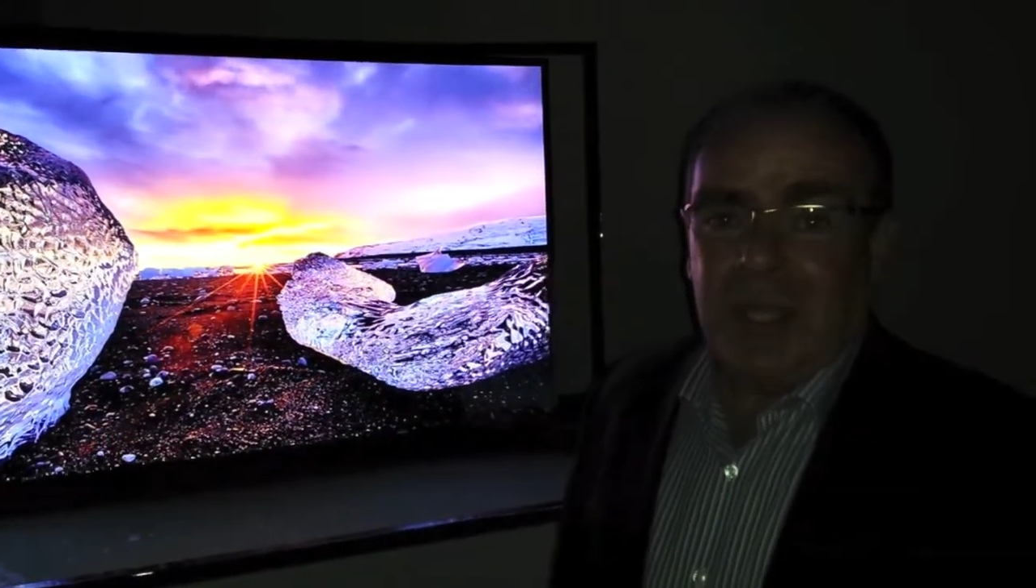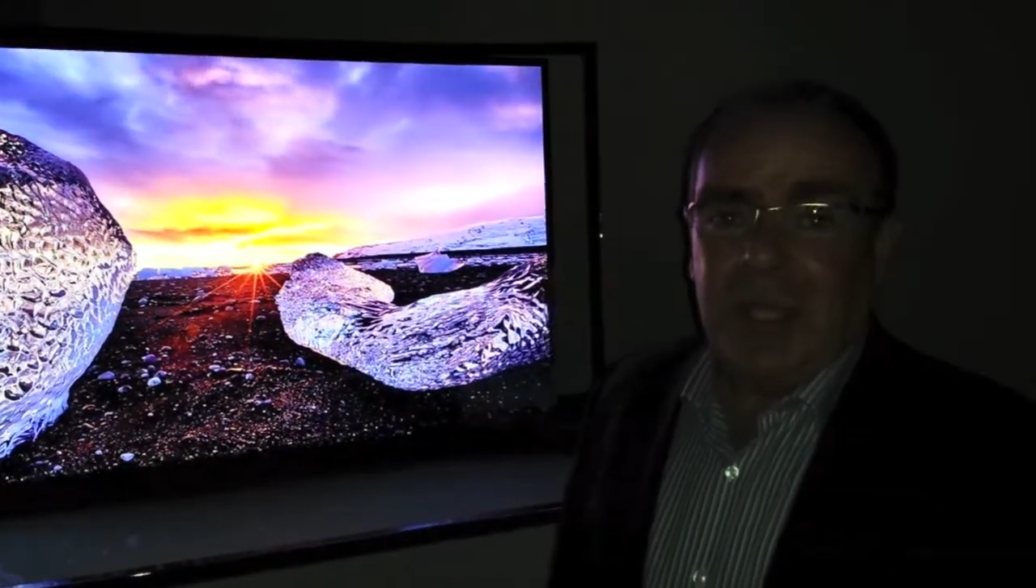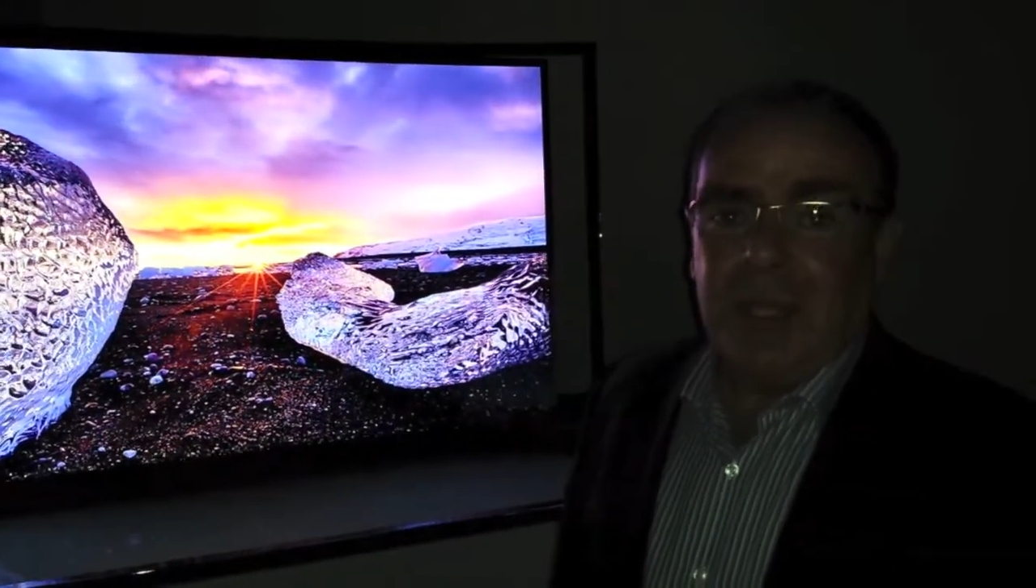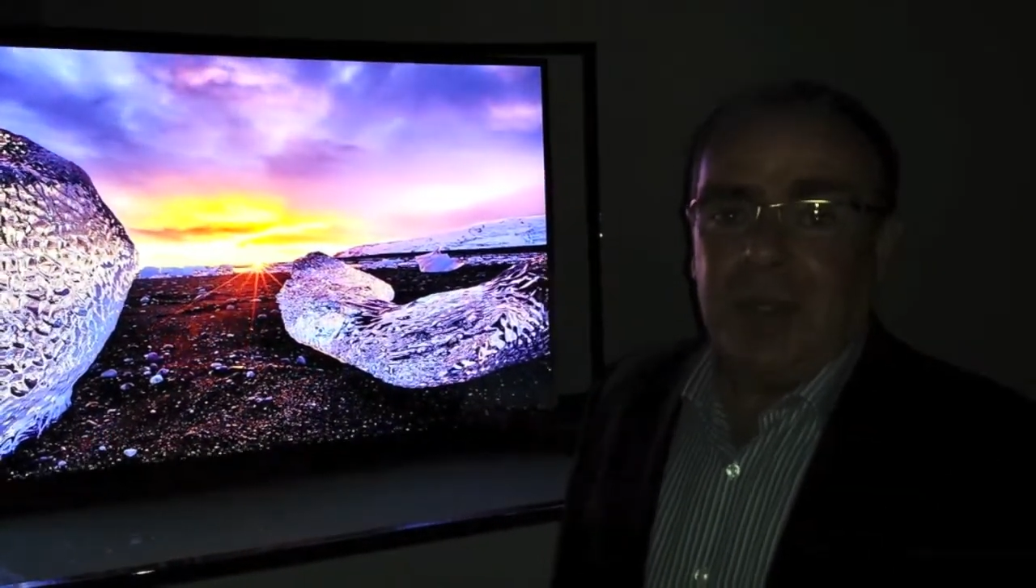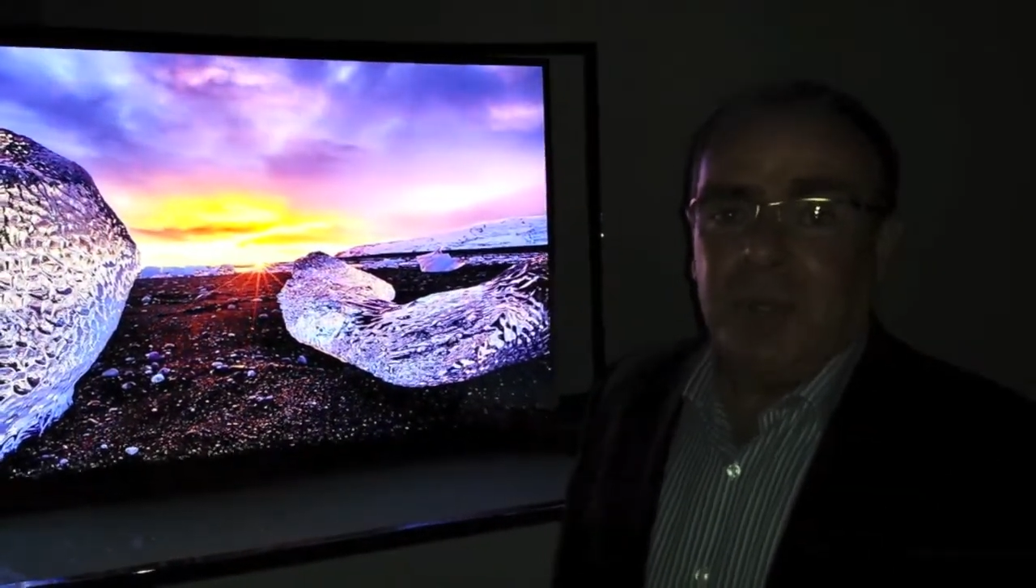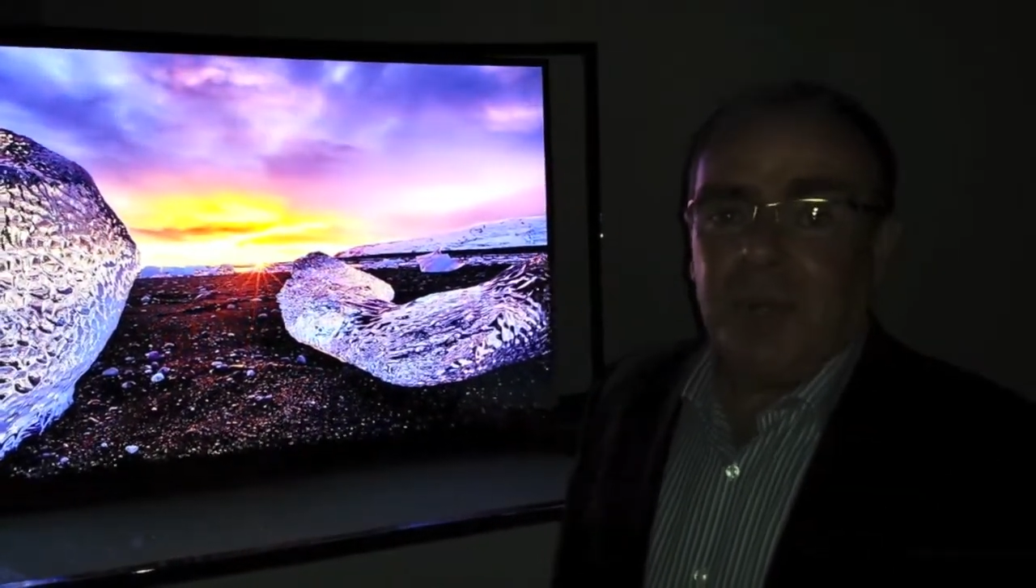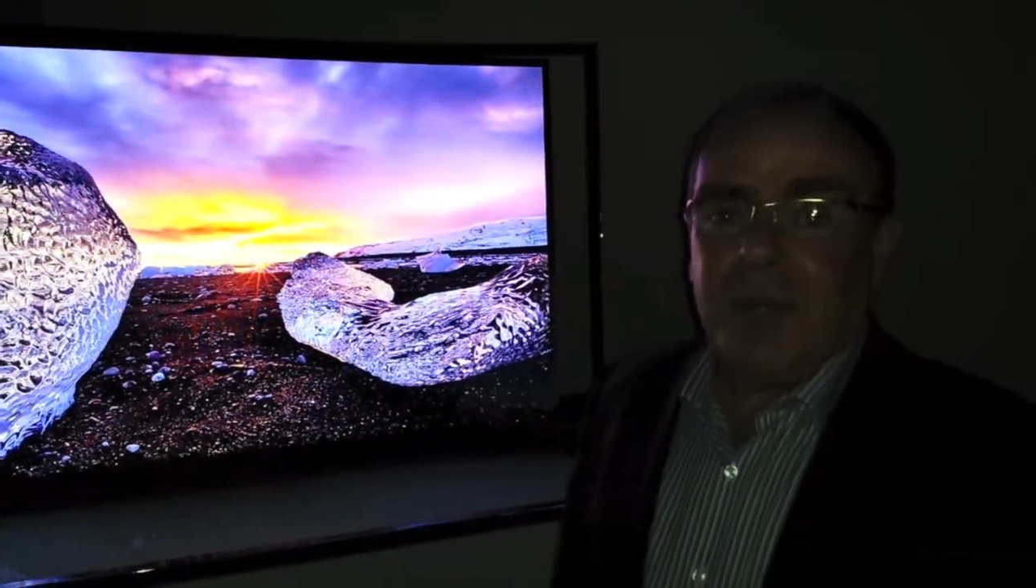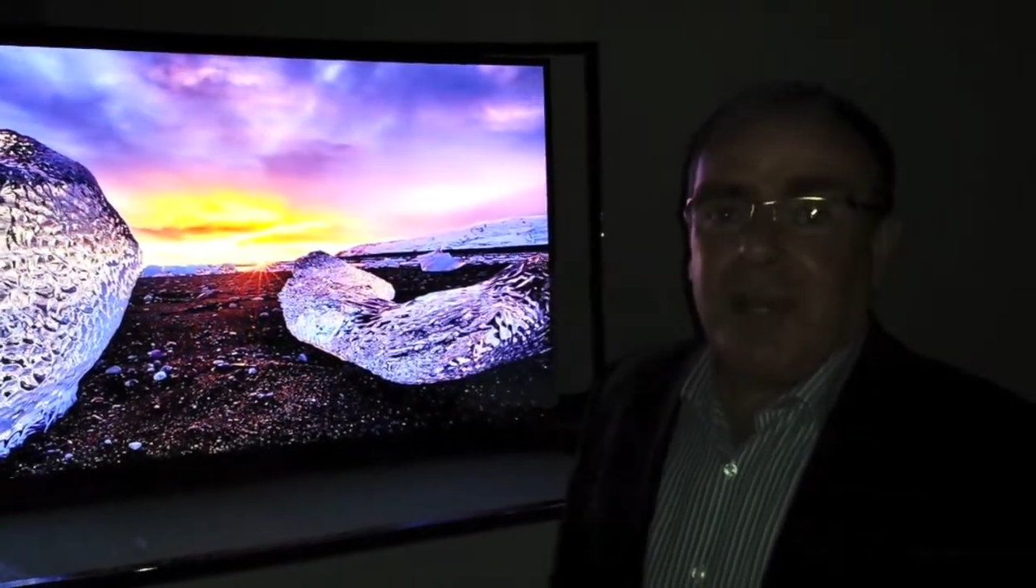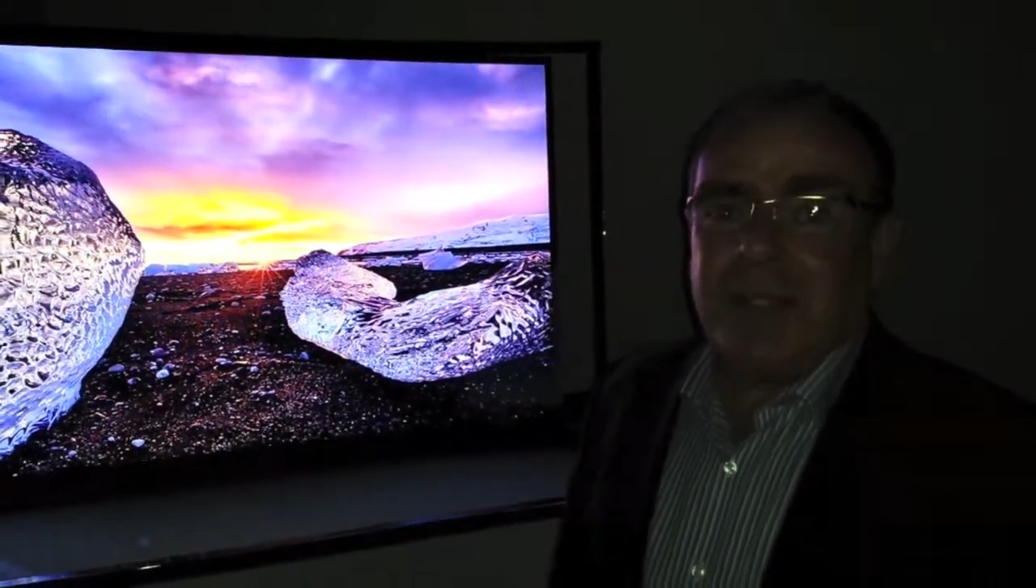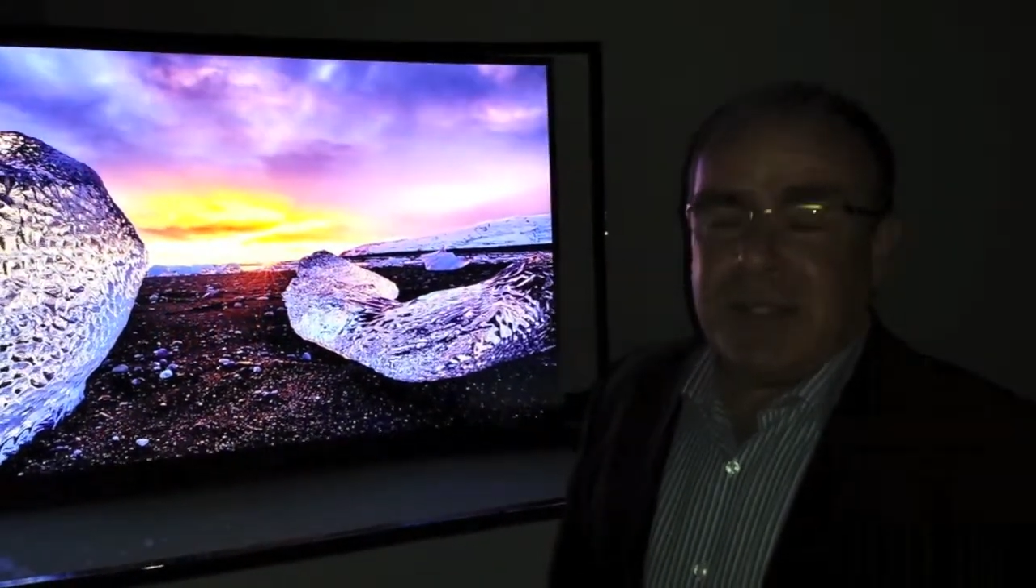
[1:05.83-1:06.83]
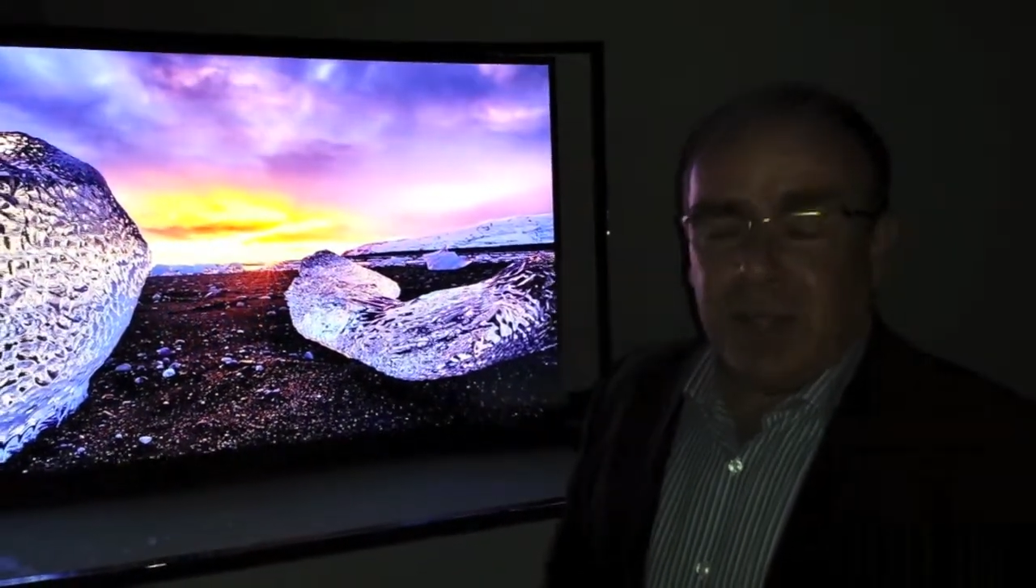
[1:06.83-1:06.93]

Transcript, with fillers: and it provides